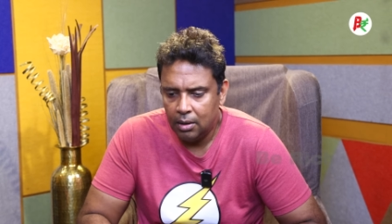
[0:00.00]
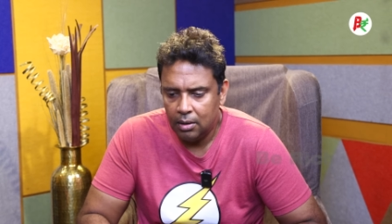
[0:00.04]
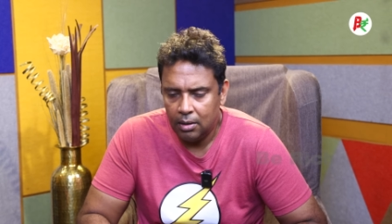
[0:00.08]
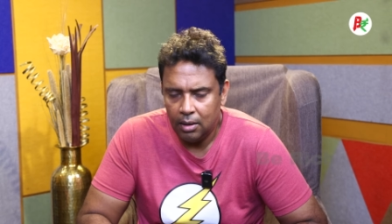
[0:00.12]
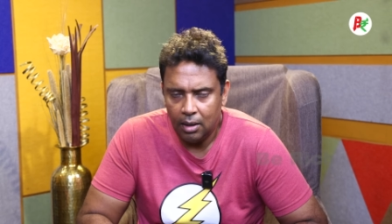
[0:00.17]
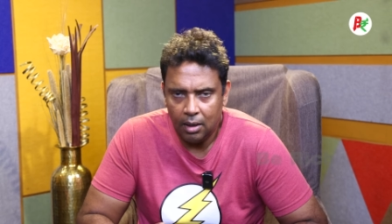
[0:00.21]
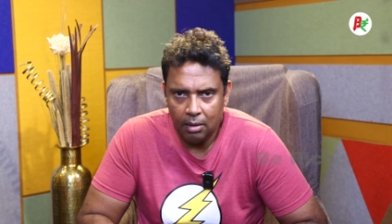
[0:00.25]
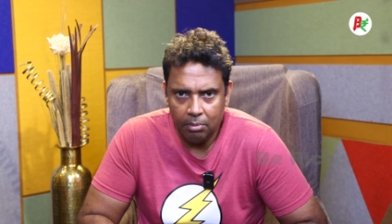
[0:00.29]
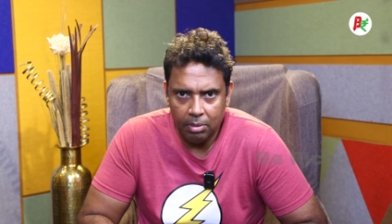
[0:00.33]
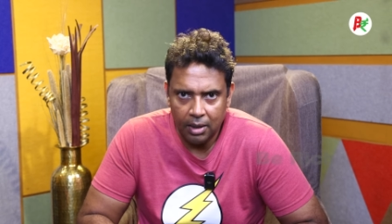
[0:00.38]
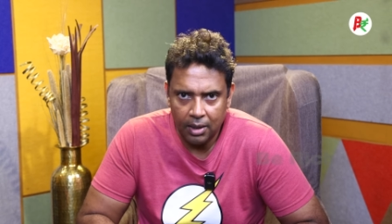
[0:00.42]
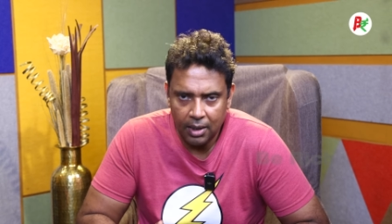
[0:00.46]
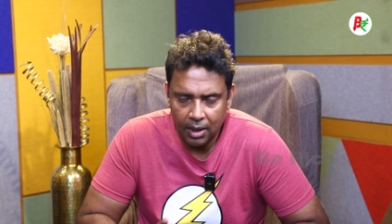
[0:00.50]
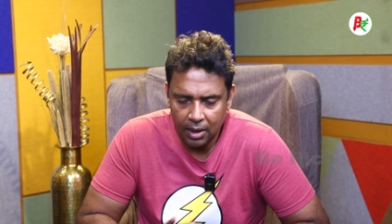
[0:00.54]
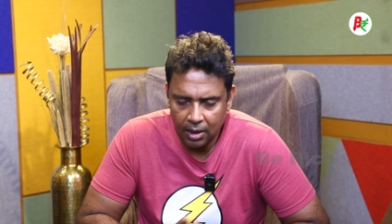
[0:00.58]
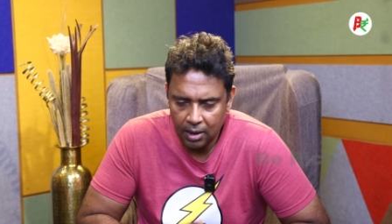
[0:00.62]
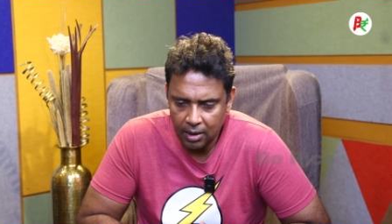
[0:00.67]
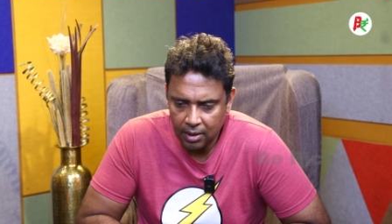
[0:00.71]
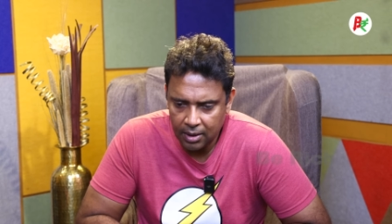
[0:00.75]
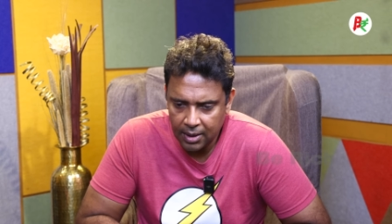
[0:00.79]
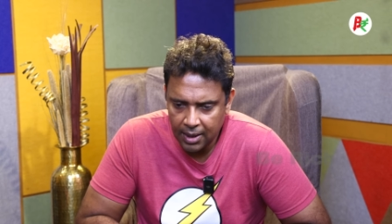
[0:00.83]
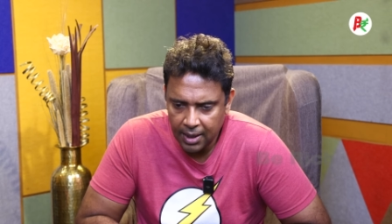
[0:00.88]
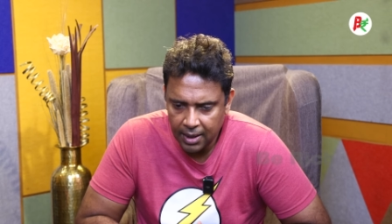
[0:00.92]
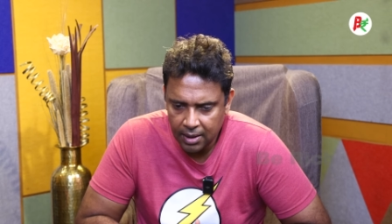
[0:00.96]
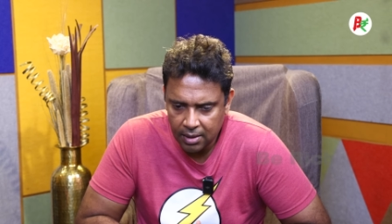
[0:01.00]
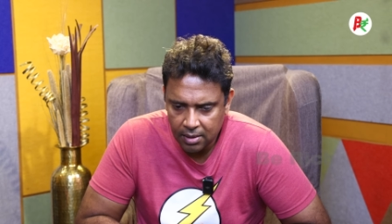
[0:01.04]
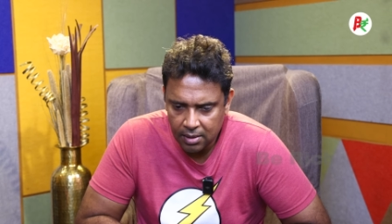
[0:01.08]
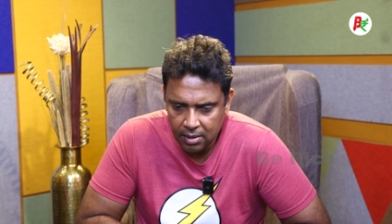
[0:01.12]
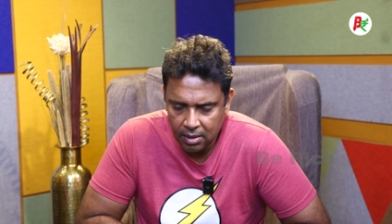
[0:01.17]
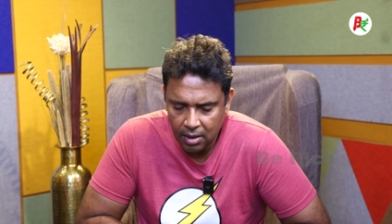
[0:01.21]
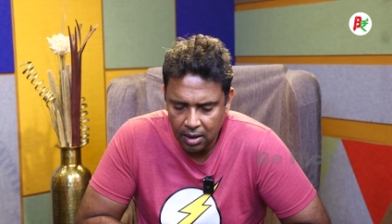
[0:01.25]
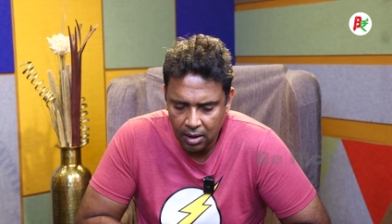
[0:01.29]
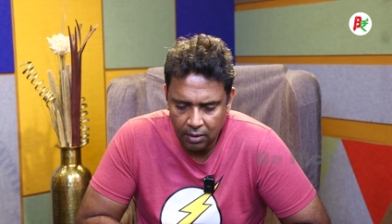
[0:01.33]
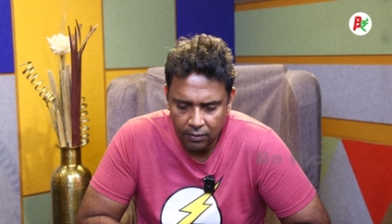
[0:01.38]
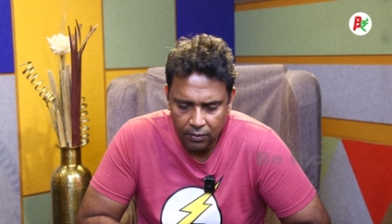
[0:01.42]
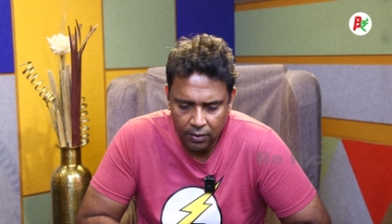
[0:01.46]
they'll be taking tax
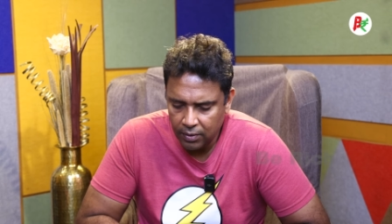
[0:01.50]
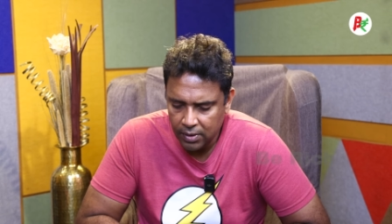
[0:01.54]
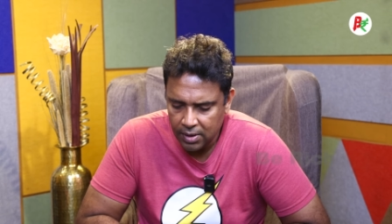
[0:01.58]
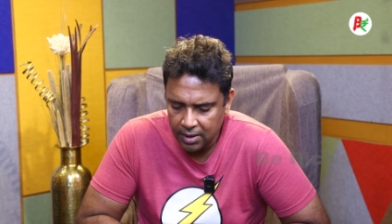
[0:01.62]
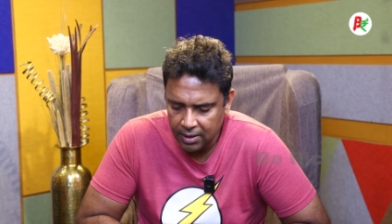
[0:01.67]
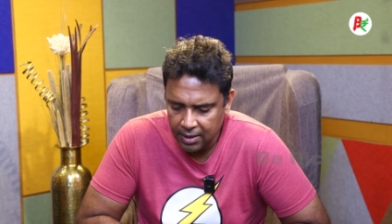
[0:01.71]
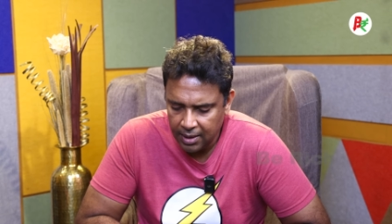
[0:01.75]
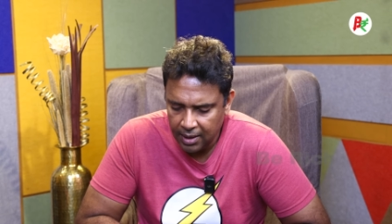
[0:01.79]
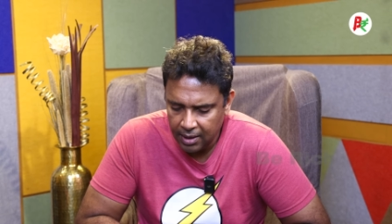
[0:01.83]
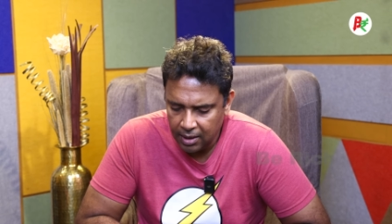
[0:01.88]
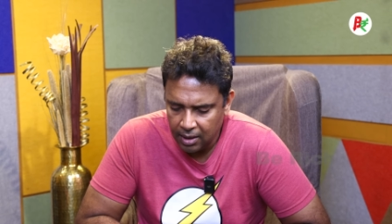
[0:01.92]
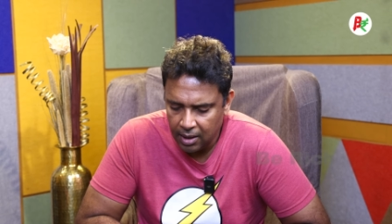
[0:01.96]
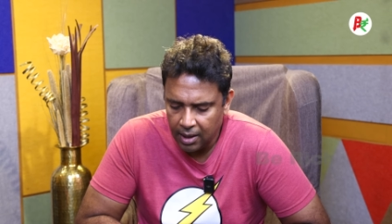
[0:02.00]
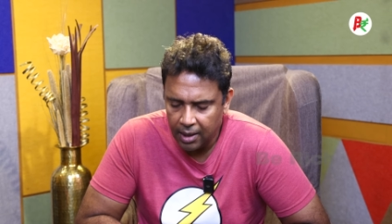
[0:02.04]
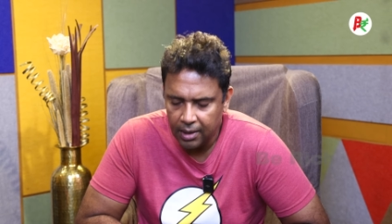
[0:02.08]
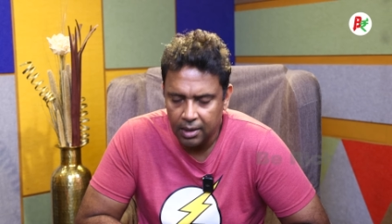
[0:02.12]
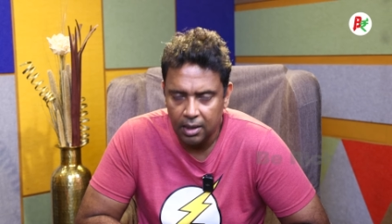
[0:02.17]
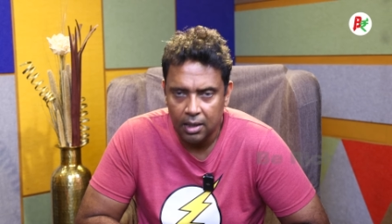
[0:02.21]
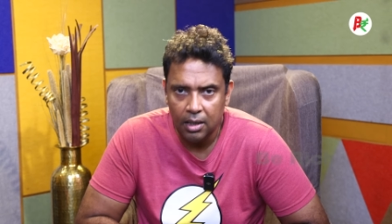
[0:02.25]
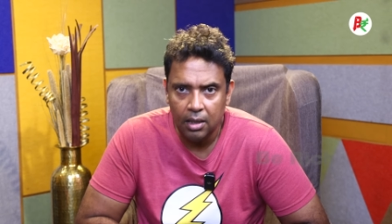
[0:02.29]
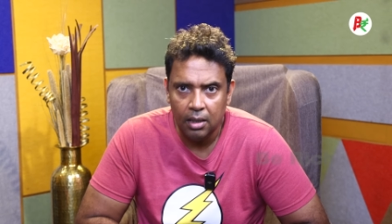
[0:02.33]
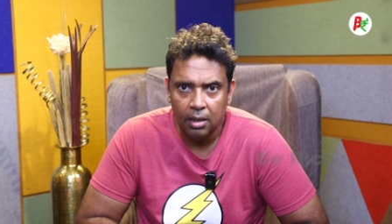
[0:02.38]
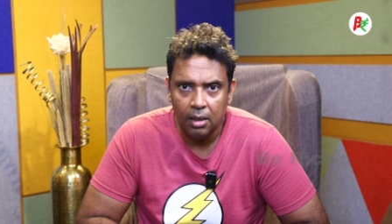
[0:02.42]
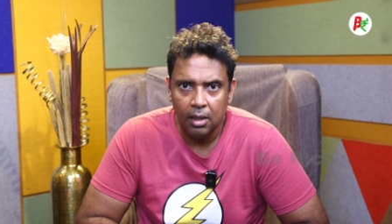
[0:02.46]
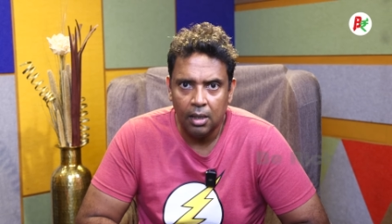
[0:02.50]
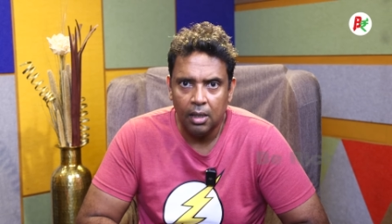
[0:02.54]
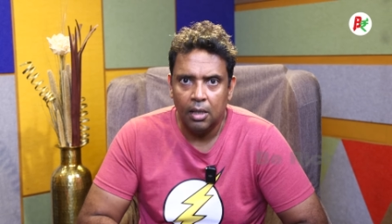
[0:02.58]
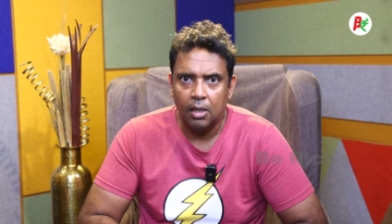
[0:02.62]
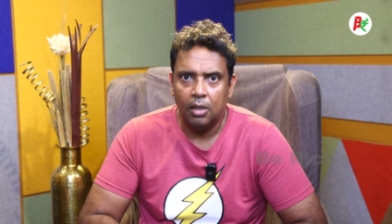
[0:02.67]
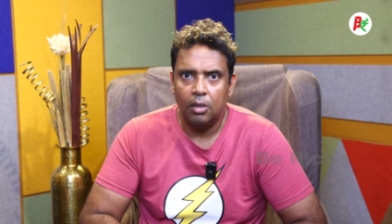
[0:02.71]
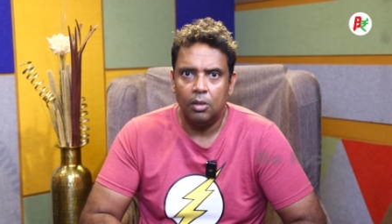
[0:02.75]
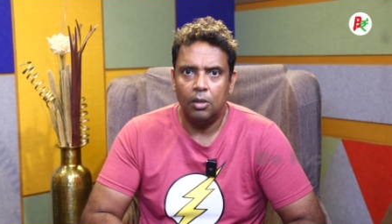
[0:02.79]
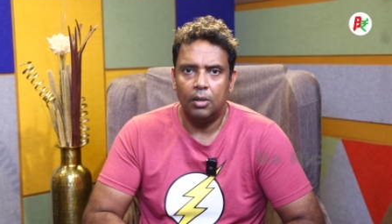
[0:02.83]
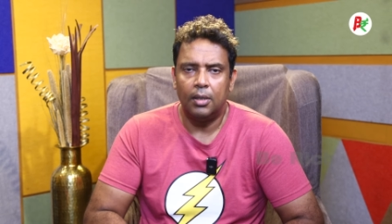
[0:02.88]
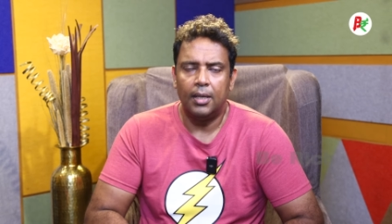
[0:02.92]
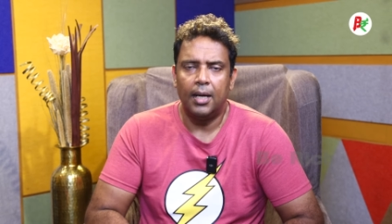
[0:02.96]
and if it's in the nre
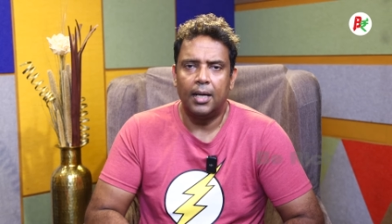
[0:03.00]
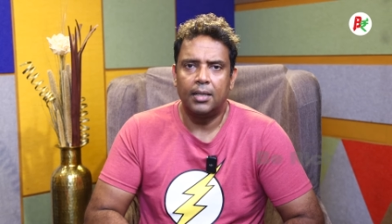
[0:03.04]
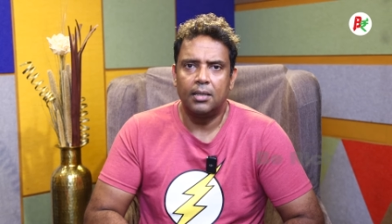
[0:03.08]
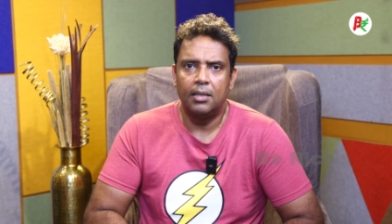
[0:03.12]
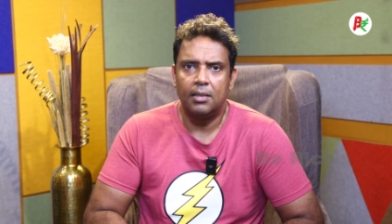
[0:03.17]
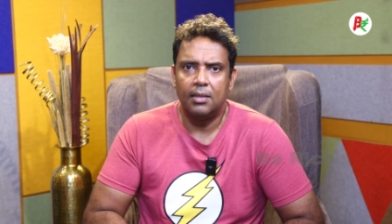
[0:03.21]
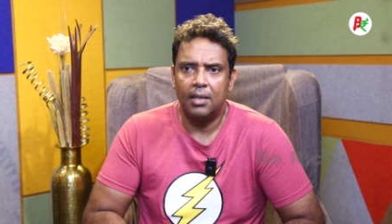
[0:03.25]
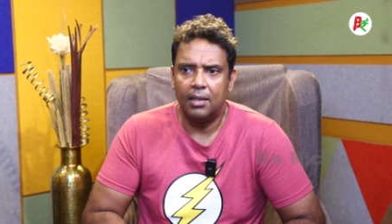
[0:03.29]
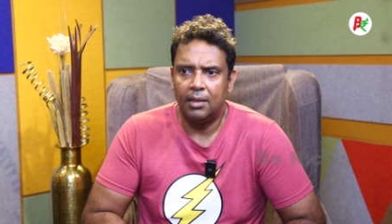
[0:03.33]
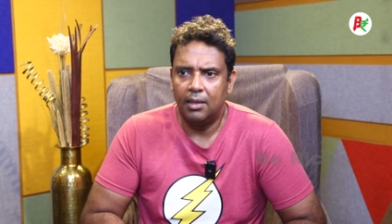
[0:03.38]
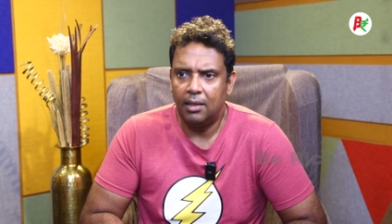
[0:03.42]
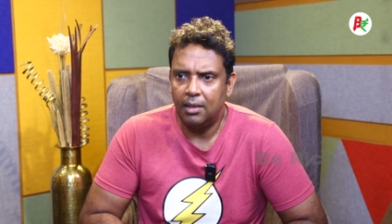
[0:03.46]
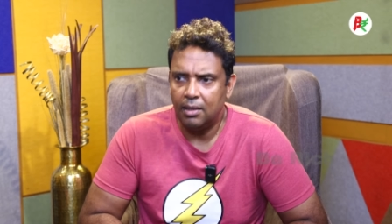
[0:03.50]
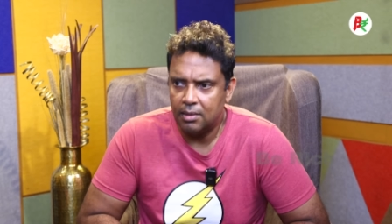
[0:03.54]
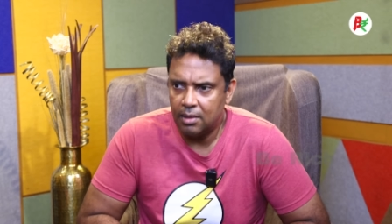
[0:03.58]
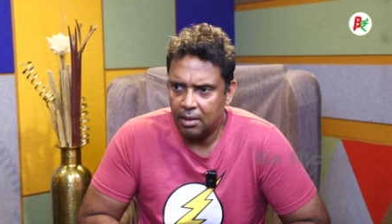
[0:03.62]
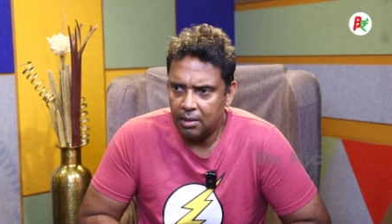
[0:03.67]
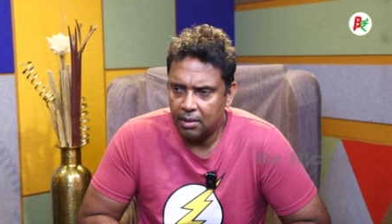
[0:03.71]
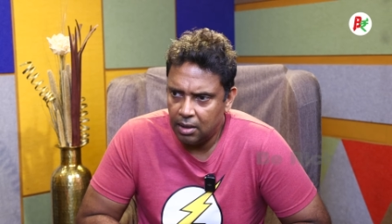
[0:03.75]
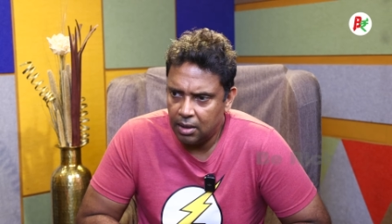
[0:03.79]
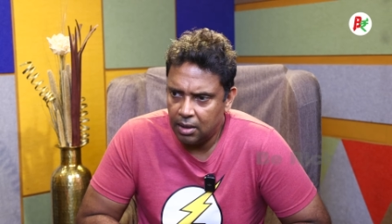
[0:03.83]
your taxes i think is the